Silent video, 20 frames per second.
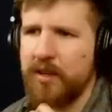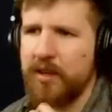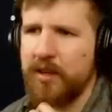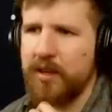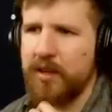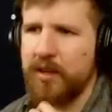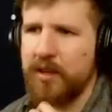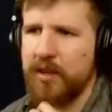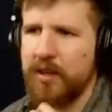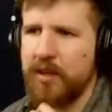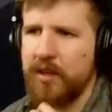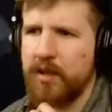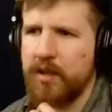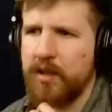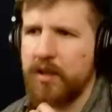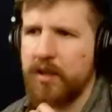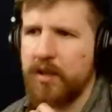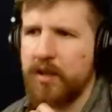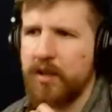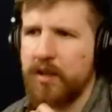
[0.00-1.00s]

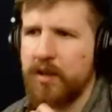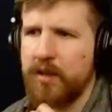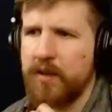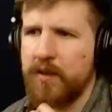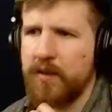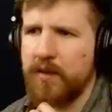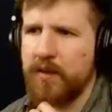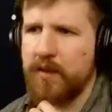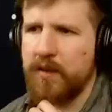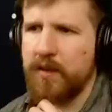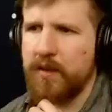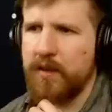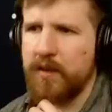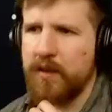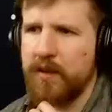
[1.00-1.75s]
(silence)